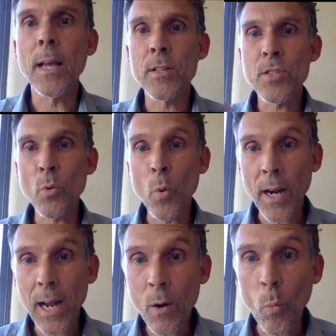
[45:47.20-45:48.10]
And so what
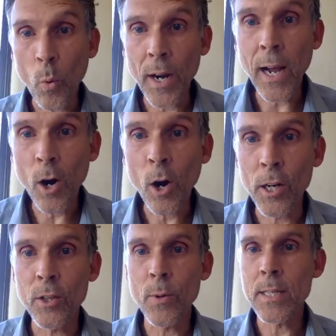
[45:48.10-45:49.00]
I
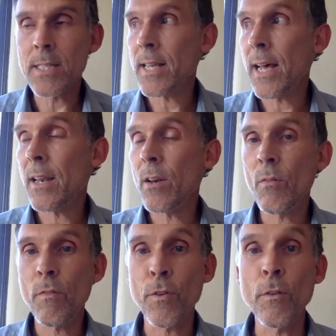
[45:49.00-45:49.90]
argue is that
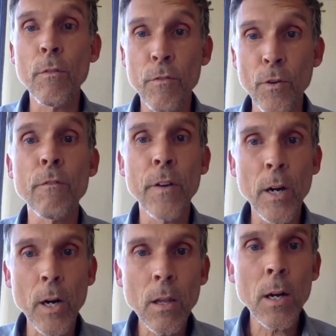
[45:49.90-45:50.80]
for a
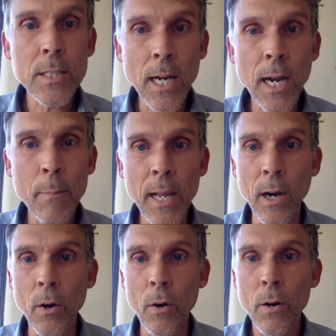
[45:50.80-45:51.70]
very long time
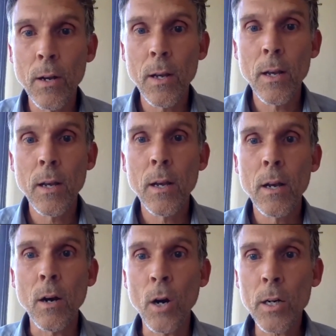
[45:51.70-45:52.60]
now,
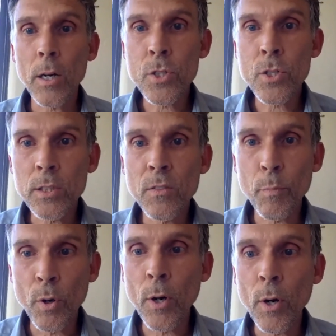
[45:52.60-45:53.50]
our constructive
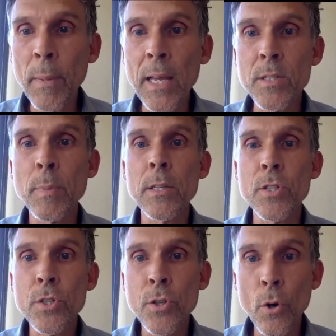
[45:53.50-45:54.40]
program has been
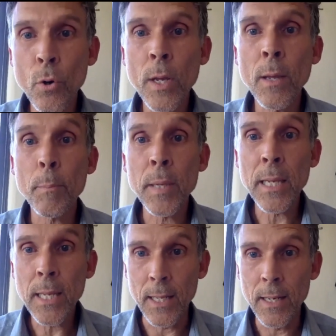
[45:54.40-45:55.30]
so
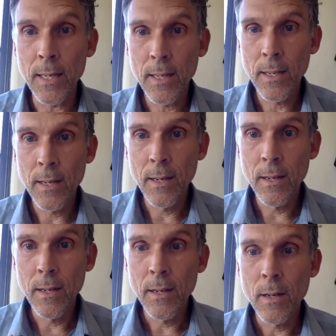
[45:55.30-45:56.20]
impeded,
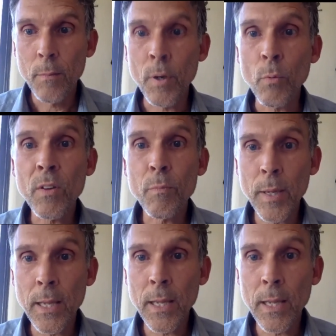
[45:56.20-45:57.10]
but we've
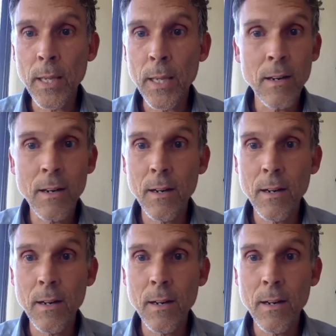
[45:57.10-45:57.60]
been